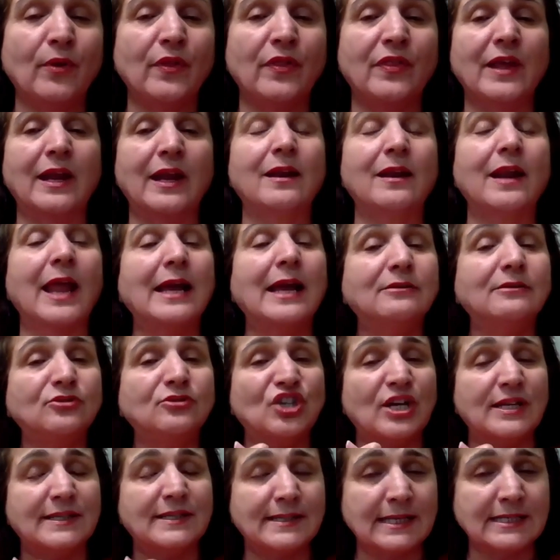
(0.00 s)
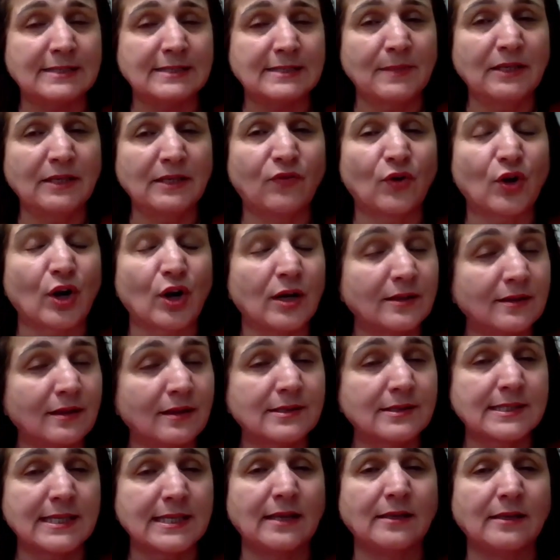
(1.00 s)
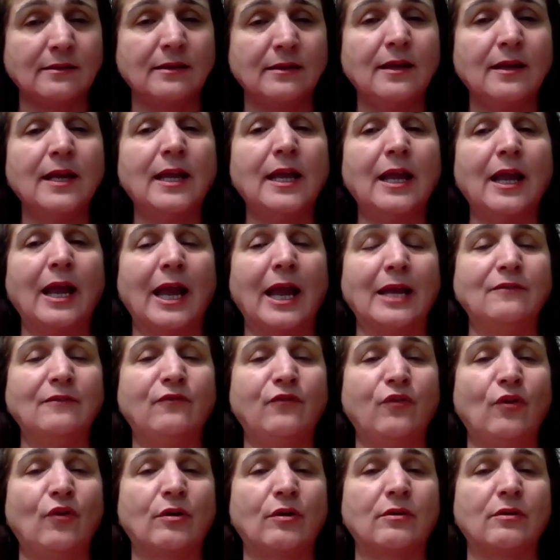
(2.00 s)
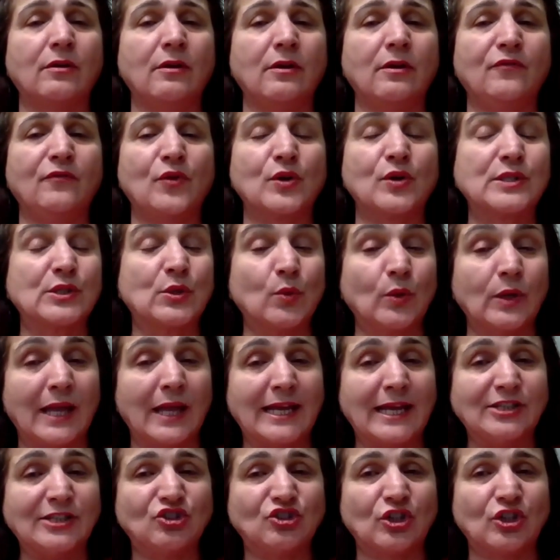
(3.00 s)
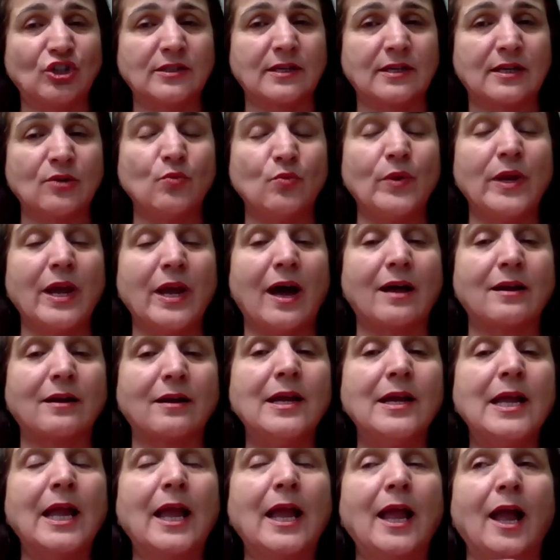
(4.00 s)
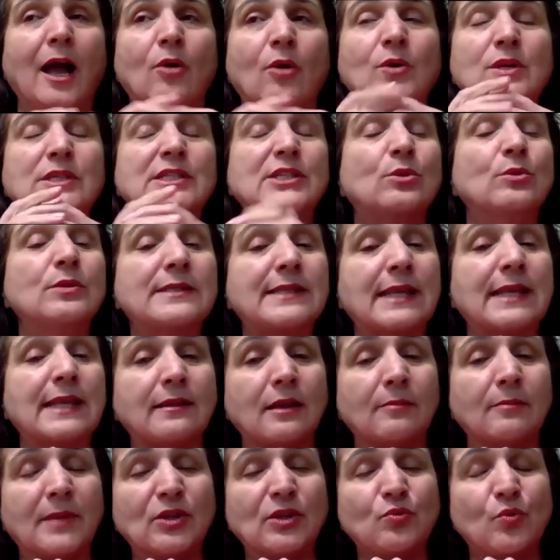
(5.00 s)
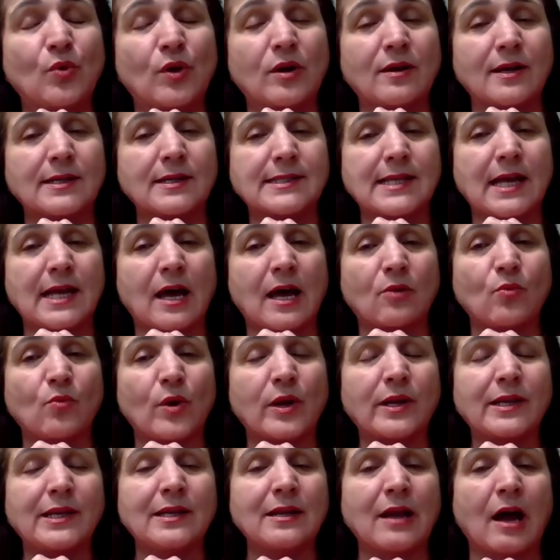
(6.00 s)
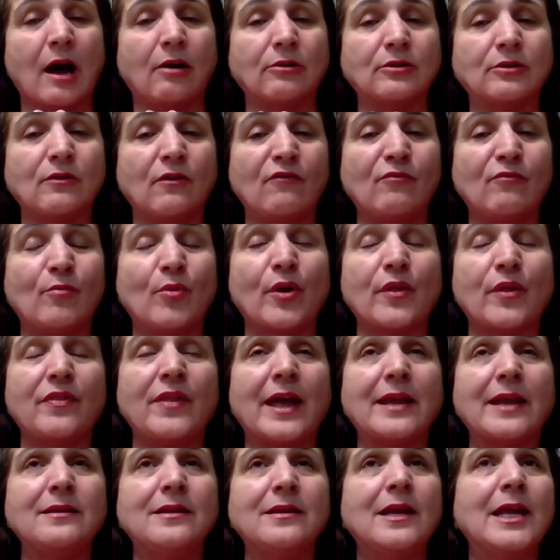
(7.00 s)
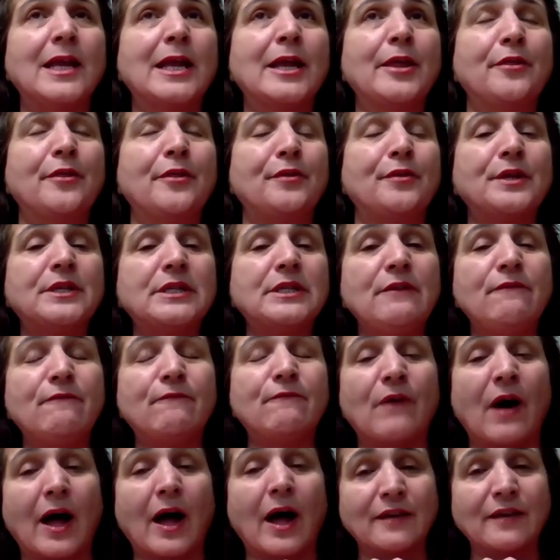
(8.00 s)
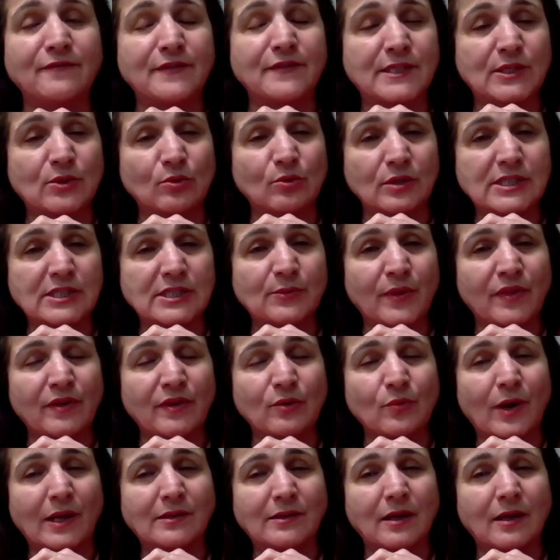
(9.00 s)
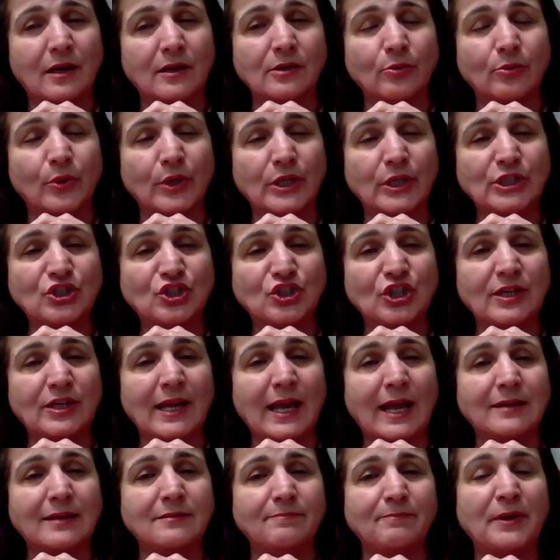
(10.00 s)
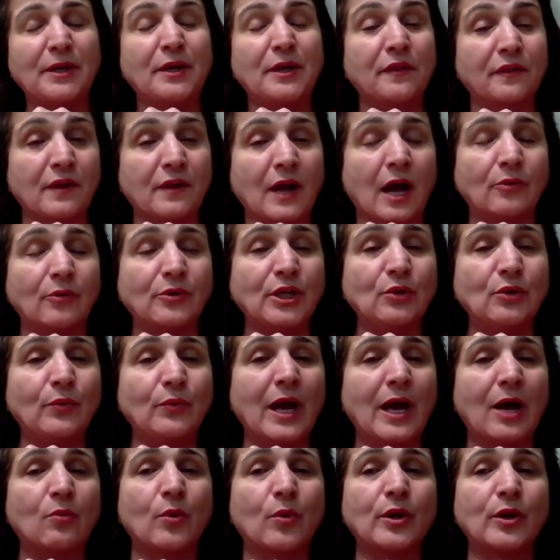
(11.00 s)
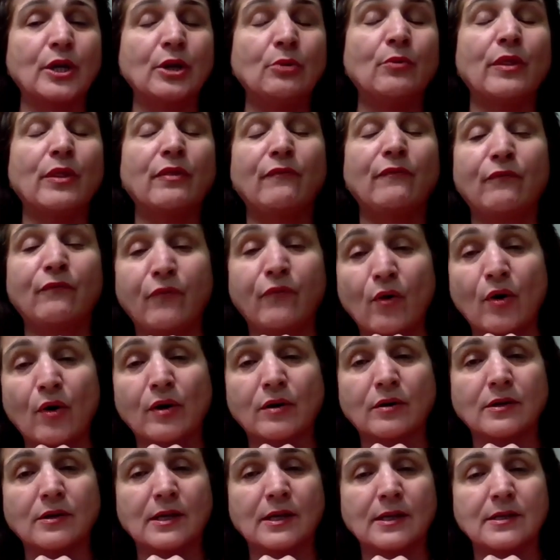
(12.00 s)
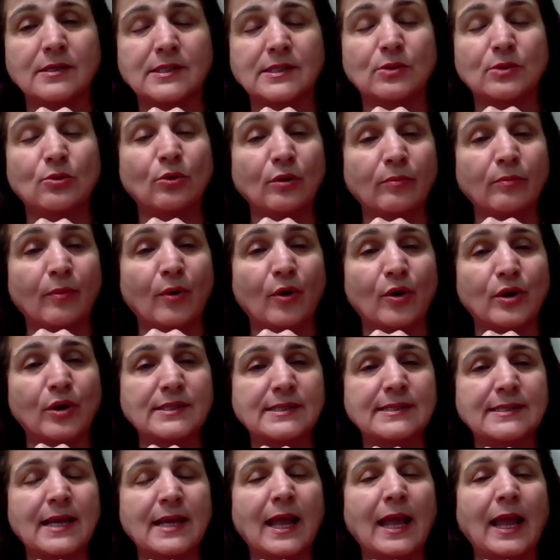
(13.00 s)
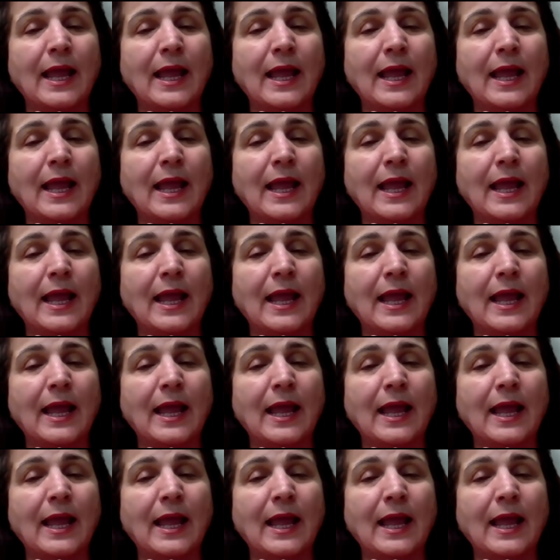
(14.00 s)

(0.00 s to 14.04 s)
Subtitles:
with their language assessment for adults and for school-age children. Our school settlement workers are working out of more than 35 schools within Waterloo region and Pierce County. We are working with 4 school boards.